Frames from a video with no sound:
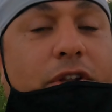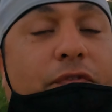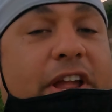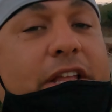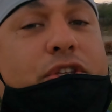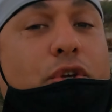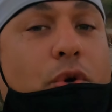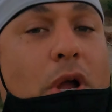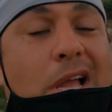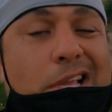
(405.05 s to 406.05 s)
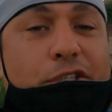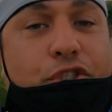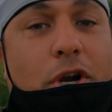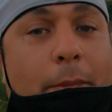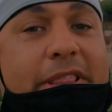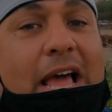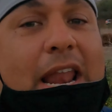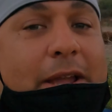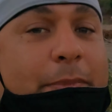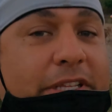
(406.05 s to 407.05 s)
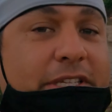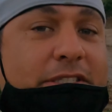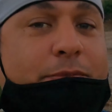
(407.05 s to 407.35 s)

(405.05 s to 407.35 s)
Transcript: Don't forget to strum on that like button,